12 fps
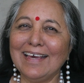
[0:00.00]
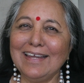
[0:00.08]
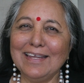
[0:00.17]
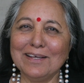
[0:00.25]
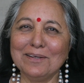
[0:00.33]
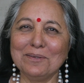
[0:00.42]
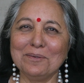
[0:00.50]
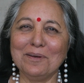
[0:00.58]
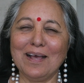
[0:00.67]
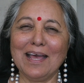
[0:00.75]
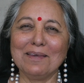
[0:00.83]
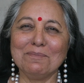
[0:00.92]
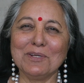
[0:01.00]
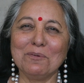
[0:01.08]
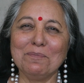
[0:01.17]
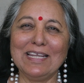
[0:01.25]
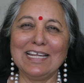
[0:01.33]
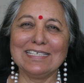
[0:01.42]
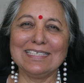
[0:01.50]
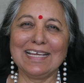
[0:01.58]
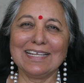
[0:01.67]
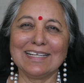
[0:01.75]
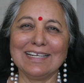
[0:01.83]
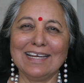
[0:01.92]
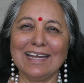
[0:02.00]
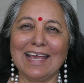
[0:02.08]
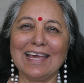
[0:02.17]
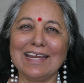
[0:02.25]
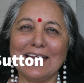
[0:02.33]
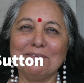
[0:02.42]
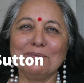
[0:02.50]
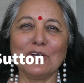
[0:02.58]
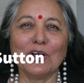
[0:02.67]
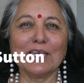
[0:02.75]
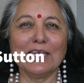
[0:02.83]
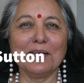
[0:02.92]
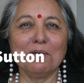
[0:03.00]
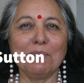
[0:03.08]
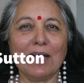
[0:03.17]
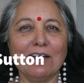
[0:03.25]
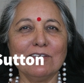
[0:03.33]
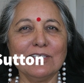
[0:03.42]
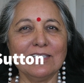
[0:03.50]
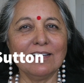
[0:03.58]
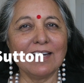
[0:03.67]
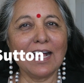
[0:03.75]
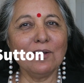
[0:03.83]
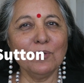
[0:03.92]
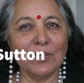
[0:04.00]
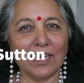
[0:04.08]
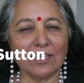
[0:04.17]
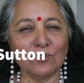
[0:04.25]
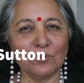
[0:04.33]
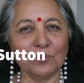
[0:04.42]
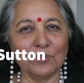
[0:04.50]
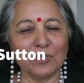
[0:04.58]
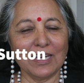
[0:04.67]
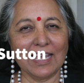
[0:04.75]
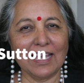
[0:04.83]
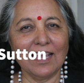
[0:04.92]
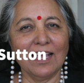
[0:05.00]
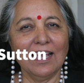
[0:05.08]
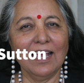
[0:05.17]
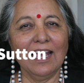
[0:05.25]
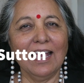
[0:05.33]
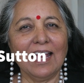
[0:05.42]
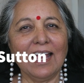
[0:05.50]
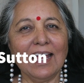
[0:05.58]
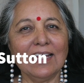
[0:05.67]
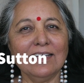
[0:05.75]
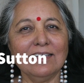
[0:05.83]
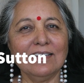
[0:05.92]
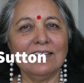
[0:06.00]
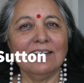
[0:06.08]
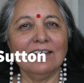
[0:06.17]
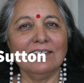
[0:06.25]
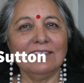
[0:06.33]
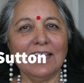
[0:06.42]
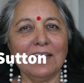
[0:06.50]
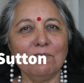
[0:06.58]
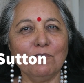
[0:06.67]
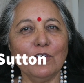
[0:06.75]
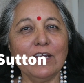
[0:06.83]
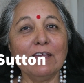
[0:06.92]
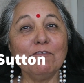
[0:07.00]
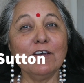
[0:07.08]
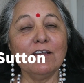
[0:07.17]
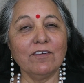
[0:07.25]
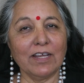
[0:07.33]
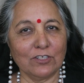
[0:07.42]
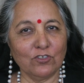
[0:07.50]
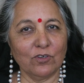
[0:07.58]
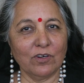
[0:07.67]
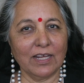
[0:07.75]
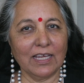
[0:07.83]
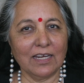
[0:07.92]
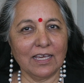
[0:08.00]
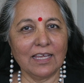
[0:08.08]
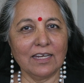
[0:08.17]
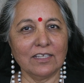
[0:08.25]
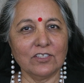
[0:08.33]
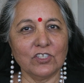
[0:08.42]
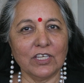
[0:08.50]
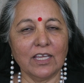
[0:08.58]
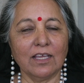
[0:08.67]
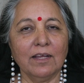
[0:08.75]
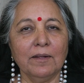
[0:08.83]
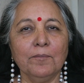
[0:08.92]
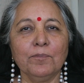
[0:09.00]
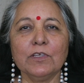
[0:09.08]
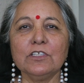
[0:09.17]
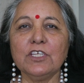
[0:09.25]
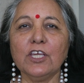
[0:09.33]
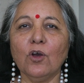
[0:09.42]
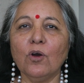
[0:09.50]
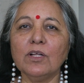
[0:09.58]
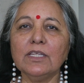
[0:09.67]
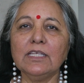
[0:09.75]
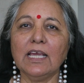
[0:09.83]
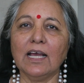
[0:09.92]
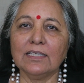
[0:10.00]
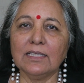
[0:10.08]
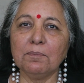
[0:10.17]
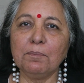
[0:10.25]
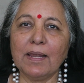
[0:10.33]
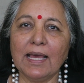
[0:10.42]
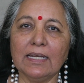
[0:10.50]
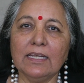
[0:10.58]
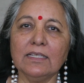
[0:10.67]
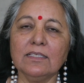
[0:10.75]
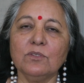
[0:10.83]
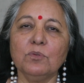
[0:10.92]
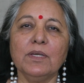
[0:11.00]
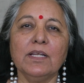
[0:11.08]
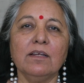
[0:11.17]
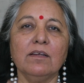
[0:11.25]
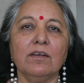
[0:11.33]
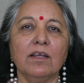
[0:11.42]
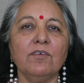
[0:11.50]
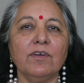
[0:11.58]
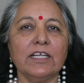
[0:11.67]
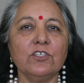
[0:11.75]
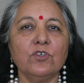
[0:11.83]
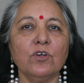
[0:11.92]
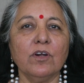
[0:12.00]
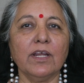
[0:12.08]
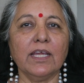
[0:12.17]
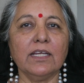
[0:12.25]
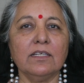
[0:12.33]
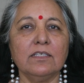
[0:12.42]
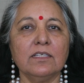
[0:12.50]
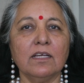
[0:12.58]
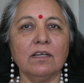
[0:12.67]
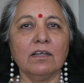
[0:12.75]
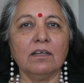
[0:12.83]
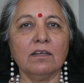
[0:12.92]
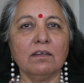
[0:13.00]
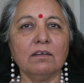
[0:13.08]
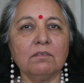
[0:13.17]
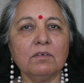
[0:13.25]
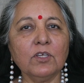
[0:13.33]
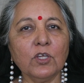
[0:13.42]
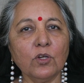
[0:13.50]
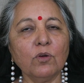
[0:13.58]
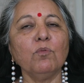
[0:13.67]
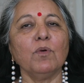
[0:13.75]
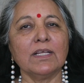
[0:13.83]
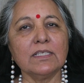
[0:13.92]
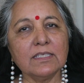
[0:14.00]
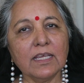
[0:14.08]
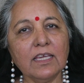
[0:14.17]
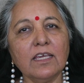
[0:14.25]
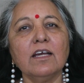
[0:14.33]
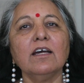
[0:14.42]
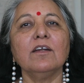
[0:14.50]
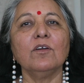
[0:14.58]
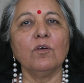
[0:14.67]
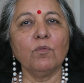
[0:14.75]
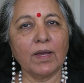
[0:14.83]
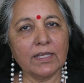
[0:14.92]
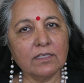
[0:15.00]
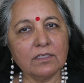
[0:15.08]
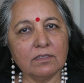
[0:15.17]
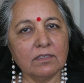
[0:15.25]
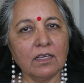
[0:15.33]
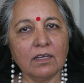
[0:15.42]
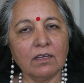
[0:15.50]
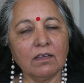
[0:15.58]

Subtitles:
Hello, I'm Komilla Sutton, and I'm talking about Rahu Ketu today and their forever retrograde energy. You see, all the other planets will retrograde, once a year or once